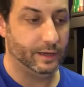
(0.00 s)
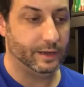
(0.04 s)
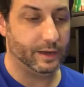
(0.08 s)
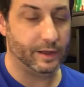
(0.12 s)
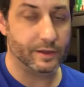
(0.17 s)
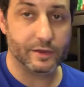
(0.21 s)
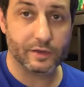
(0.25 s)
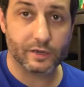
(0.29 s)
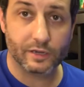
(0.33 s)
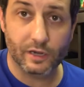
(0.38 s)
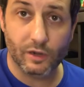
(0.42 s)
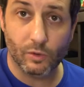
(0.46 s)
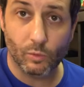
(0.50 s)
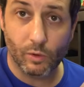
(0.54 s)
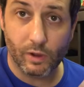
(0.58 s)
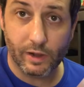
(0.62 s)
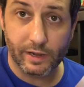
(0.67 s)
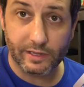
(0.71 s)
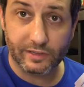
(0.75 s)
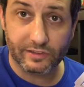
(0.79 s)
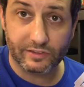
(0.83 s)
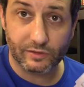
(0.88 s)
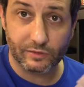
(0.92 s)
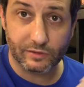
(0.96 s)
Now you're going to want
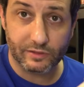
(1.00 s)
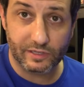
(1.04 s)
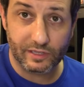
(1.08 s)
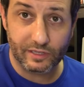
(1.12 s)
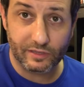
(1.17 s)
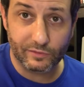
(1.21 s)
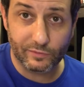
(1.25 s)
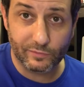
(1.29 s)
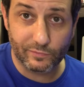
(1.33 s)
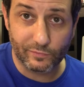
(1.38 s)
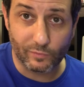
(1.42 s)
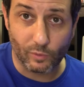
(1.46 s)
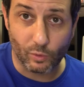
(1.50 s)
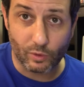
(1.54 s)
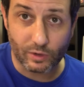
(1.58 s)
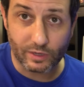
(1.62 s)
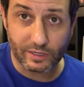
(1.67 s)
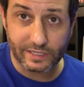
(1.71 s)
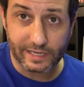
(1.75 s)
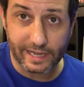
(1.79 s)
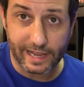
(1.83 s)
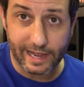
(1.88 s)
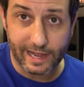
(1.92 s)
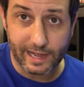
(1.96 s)
it so these four
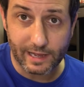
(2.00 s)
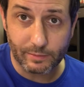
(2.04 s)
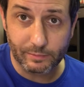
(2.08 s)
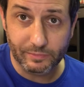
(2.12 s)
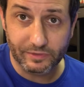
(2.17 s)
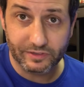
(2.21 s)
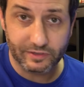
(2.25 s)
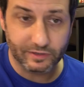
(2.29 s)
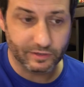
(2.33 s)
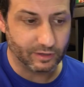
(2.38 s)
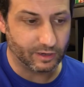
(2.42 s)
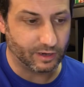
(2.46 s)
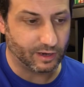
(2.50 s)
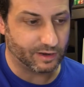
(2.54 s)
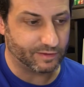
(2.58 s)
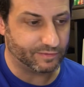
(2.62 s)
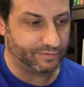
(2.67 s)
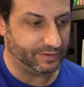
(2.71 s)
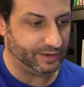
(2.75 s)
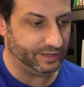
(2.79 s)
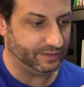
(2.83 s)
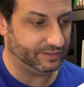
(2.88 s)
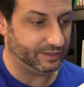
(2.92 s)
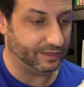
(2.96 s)
tabs are
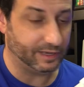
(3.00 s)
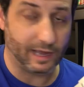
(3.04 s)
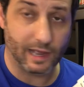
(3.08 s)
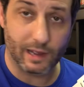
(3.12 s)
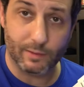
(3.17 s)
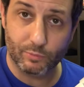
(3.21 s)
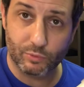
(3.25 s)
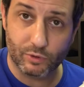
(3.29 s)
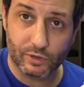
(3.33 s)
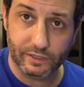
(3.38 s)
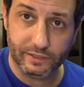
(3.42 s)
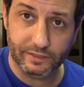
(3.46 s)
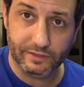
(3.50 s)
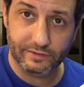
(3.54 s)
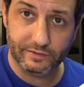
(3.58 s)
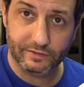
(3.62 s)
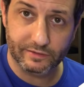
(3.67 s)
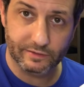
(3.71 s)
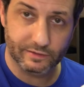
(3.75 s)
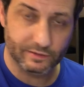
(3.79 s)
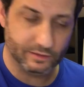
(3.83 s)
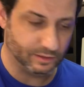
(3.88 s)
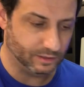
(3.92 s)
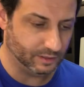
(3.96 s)
facing upwards
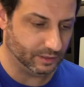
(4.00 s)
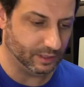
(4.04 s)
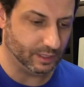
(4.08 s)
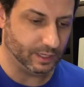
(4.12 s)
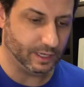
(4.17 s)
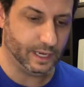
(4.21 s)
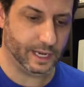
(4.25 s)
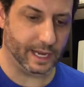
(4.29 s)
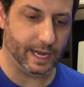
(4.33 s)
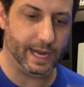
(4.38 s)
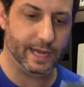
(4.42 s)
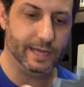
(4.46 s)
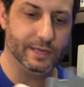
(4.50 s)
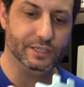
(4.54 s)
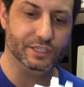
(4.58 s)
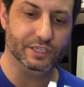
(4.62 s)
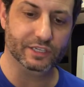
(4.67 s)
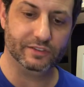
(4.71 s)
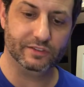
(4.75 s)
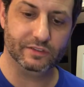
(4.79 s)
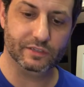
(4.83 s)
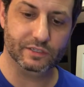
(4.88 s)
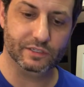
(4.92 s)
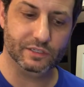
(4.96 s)
and
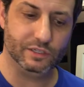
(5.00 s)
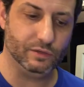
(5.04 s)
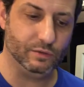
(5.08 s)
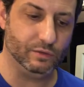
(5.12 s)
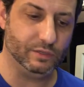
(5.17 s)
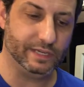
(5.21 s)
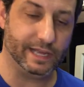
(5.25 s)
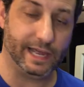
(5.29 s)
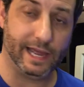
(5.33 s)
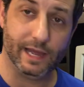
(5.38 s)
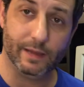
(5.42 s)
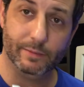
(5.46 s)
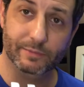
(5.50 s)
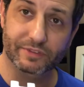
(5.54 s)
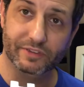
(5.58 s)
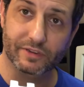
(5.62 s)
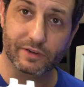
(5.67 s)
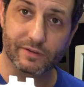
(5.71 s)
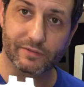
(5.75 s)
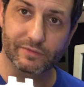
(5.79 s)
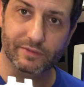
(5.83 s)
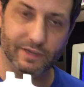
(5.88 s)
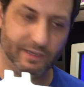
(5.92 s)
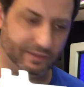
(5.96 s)
just the two tabs
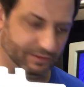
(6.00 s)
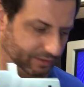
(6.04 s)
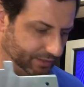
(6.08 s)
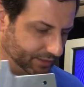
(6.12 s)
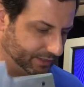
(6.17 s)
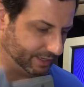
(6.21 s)
are facing